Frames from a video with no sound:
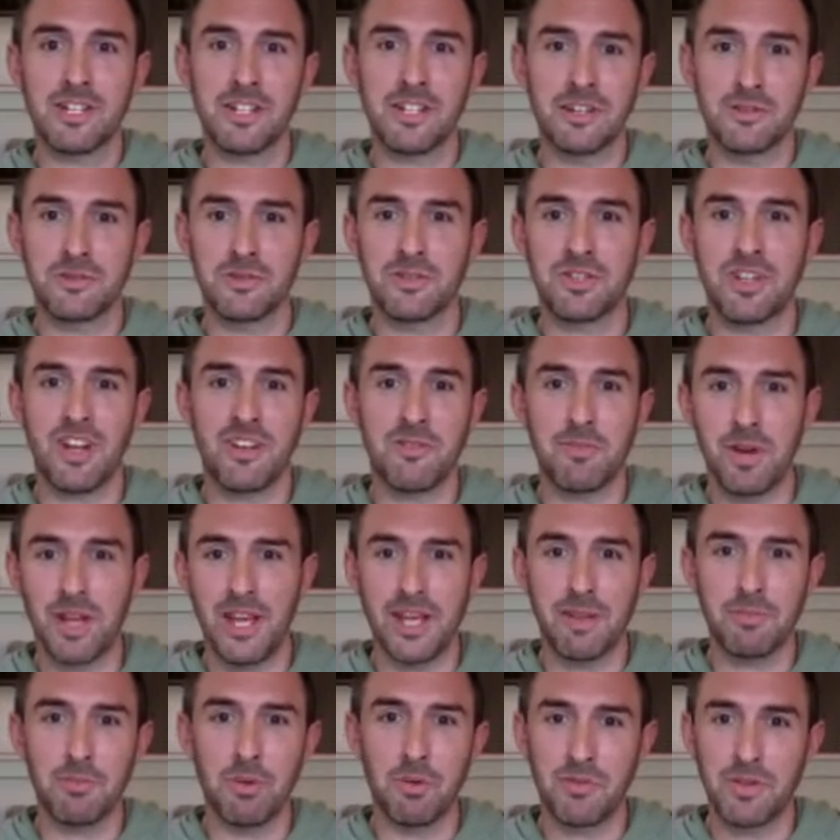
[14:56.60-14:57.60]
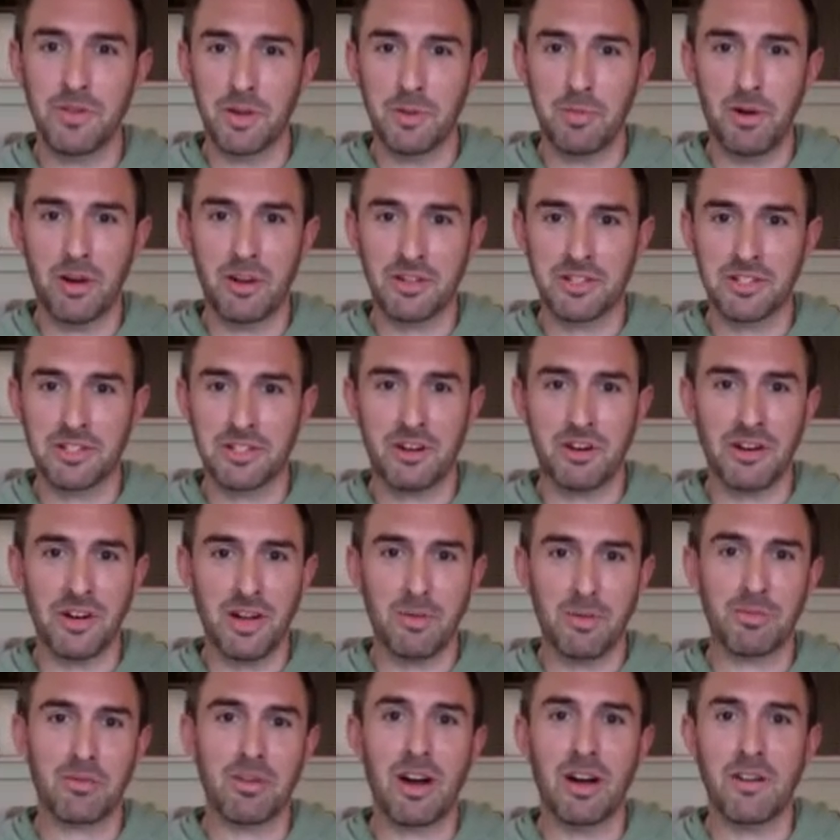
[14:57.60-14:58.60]
shave my head, move to Nepal, start a
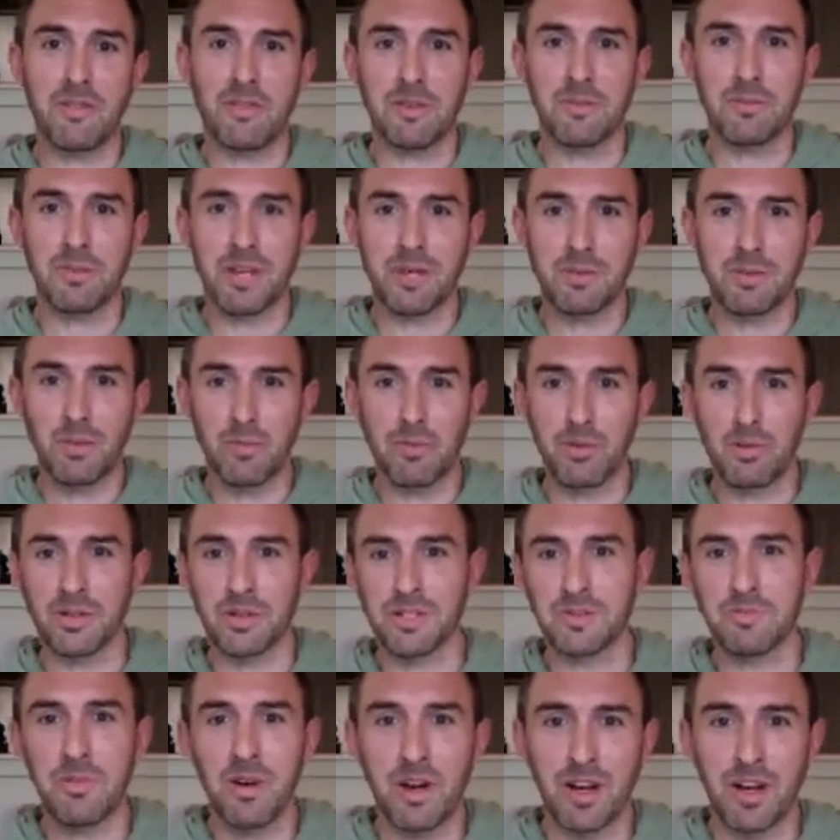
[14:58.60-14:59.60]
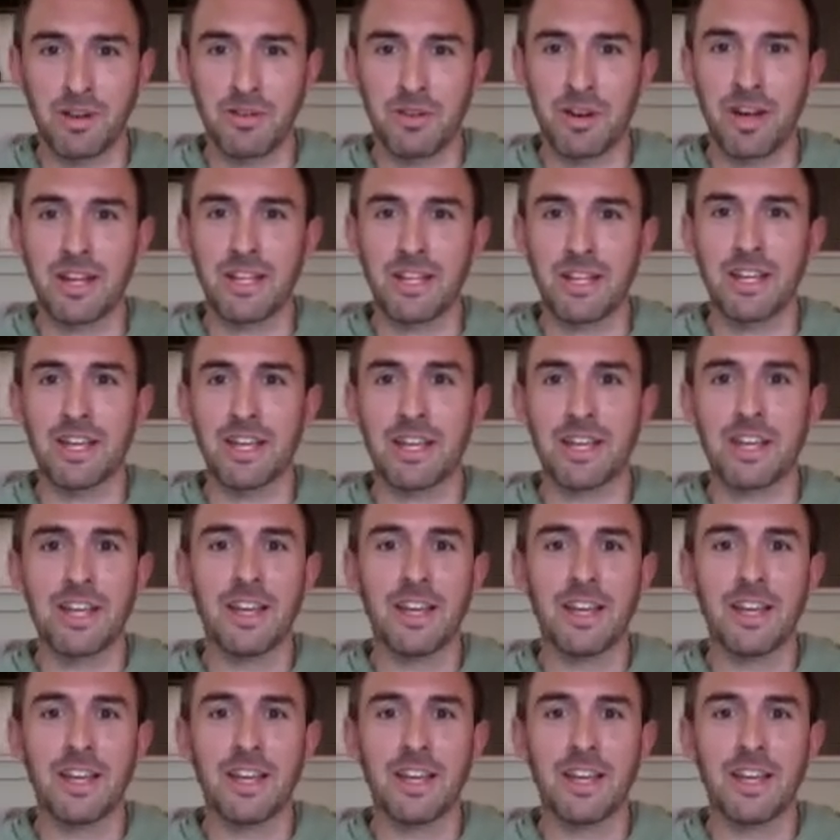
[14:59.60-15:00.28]
nonprofit, and become a Buddhist monk, right? Like,